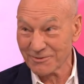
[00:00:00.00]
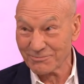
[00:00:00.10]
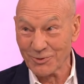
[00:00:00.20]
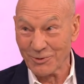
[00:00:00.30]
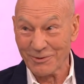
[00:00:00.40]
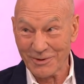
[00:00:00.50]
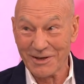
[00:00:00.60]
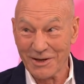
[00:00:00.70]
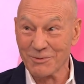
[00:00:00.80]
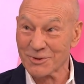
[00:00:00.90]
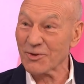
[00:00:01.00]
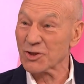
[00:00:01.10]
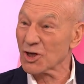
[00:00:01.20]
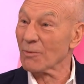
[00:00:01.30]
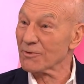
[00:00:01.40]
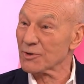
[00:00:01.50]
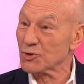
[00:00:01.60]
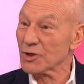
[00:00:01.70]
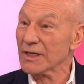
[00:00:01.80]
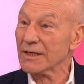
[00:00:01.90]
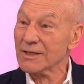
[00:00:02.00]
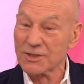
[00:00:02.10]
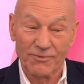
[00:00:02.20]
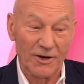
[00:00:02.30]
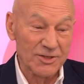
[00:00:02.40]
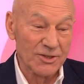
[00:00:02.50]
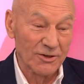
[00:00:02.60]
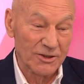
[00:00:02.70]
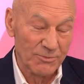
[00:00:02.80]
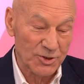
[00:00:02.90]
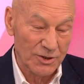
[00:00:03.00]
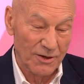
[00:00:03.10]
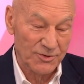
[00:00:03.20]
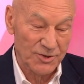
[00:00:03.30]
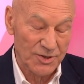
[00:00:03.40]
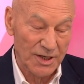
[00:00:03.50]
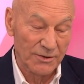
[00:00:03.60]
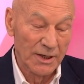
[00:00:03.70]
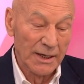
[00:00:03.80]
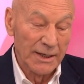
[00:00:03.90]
So, you know, he was at the top of the tree so far as non-commissioned officers go.